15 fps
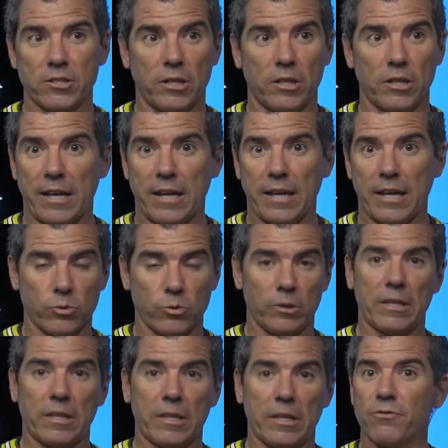had deals
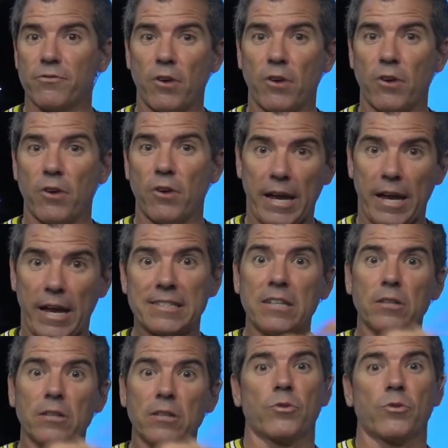with all these restaurants and big